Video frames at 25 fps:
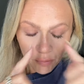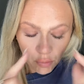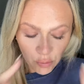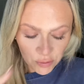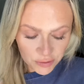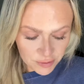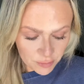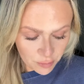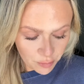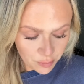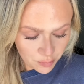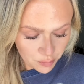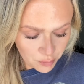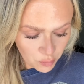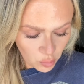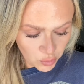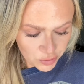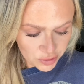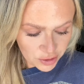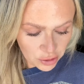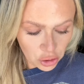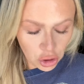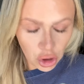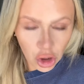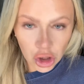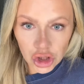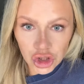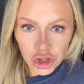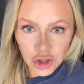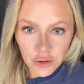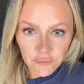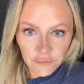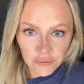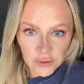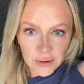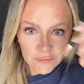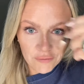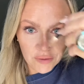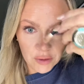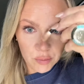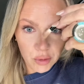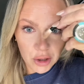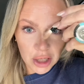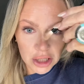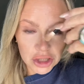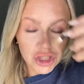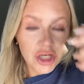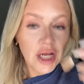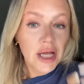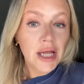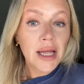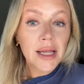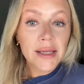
With a larger fluffy brush.